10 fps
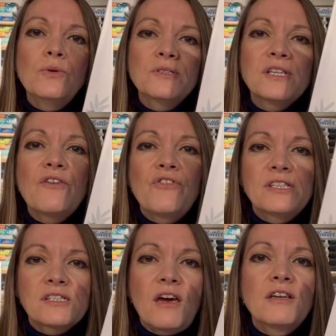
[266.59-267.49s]
Also
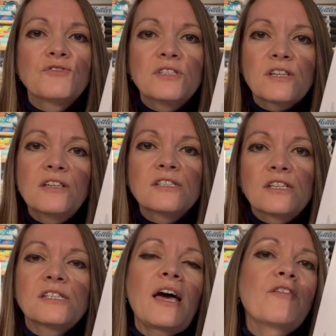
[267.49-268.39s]
viscose
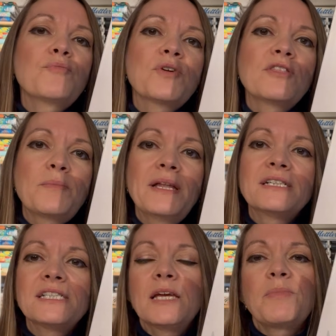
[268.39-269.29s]
does have
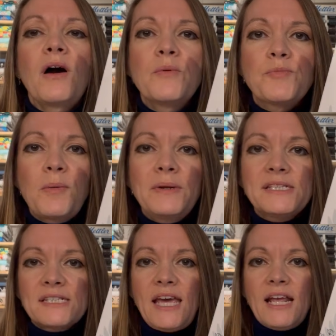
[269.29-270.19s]
breathability, but I would probably
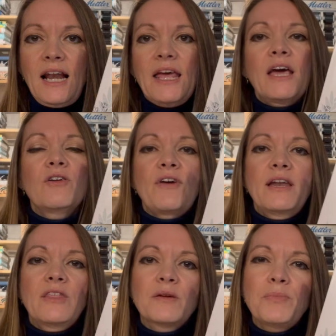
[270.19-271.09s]
stay clear of
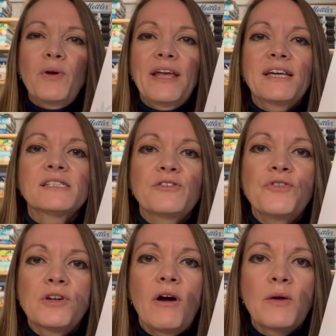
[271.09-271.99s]
anything polyester
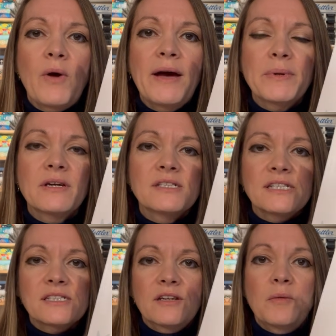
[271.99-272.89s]
for nightwear because
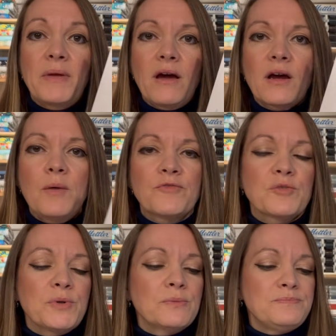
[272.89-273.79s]
it's going to be
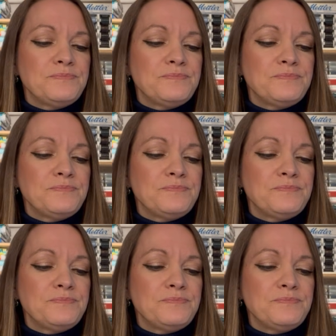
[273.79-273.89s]
uncomfortable.